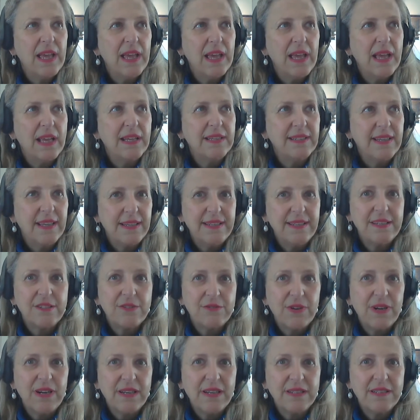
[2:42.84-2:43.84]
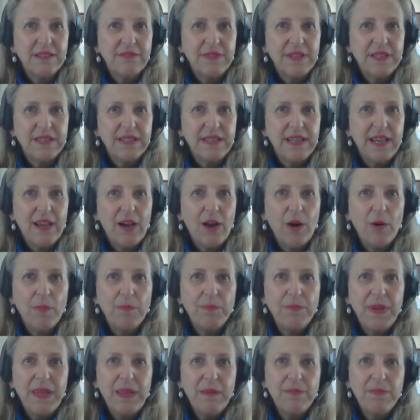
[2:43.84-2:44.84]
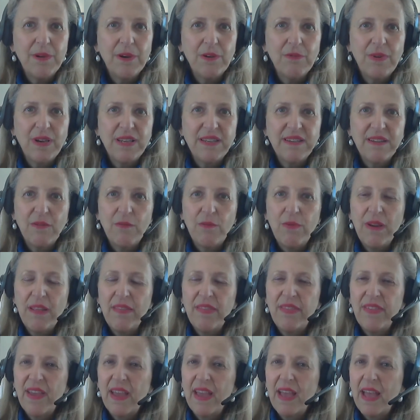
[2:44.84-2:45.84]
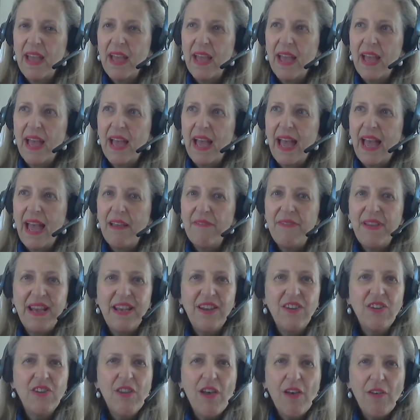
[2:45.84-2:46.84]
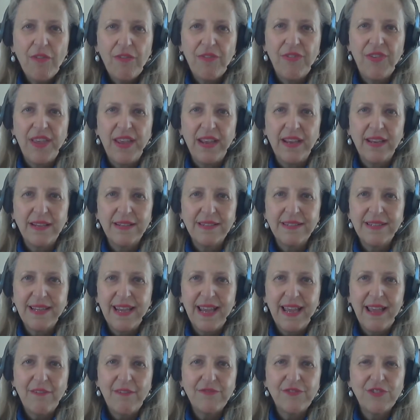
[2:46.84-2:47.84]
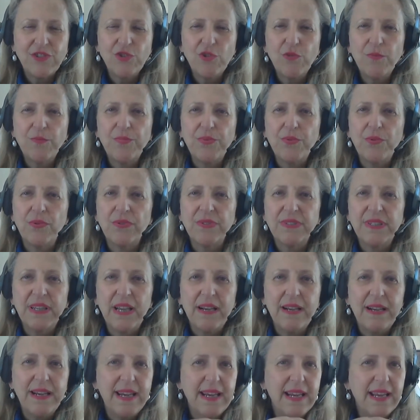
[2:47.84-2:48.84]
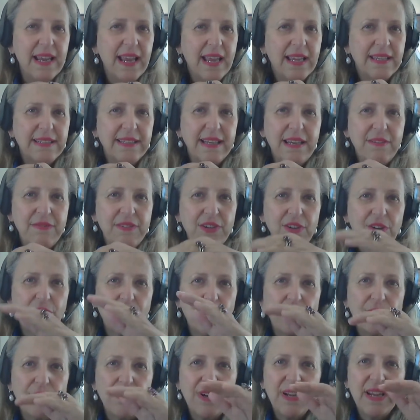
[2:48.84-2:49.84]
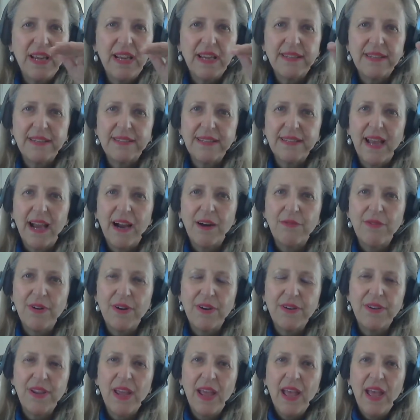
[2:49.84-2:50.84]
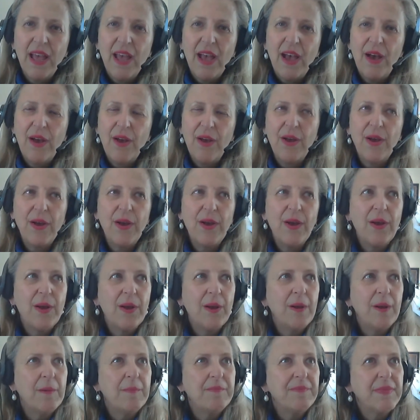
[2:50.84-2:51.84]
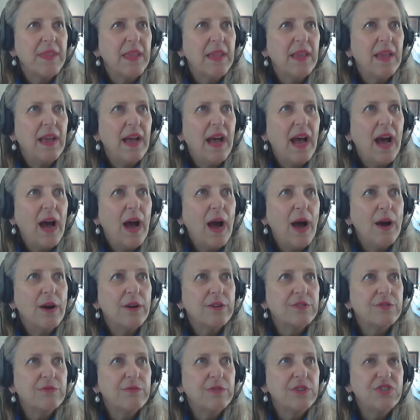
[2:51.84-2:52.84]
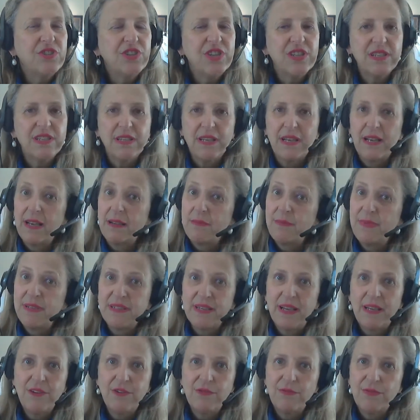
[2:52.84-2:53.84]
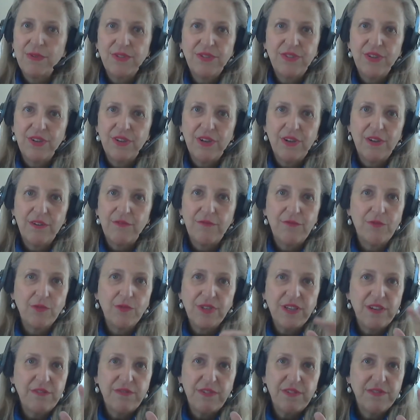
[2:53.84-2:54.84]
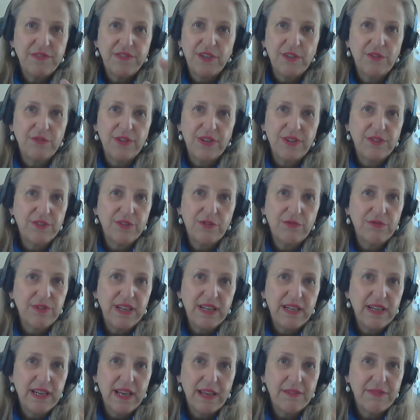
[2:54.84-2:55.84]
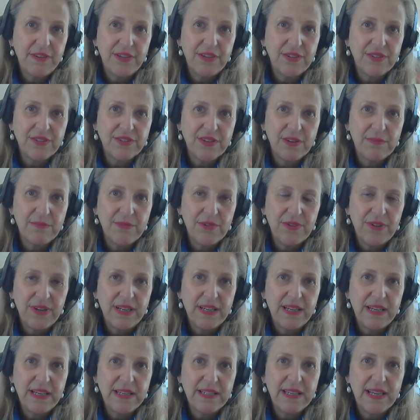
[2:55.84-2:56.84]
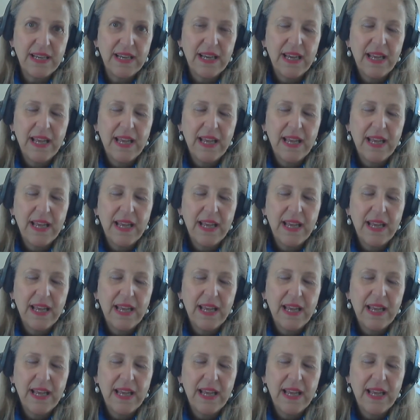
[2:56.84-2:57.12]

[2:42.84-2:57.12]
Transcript: and that is relativity, how people with having nothing, they have so poor, they live in a corrugated iron house, which is, let me tell you, with the 40-50 degree they have in the summer in India,